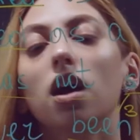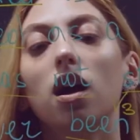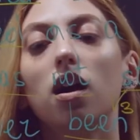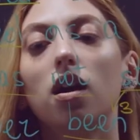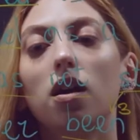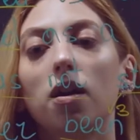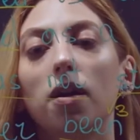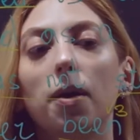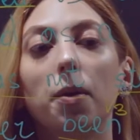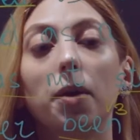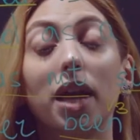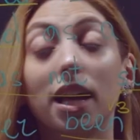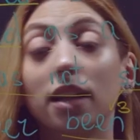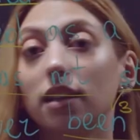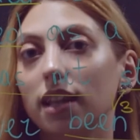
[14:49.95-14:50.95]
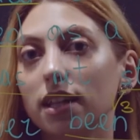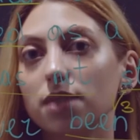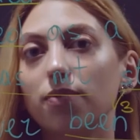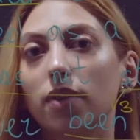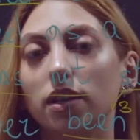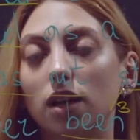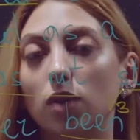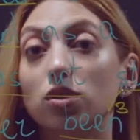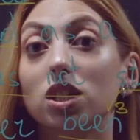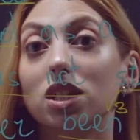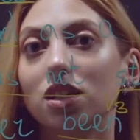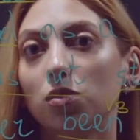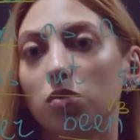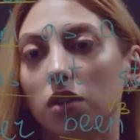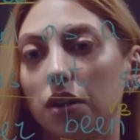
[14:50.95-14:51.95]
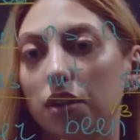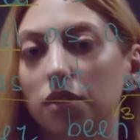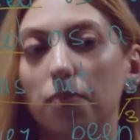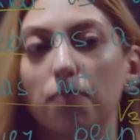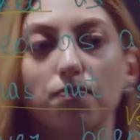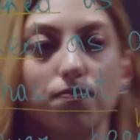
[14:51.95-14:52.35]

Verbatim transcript: And let's find out the keyword.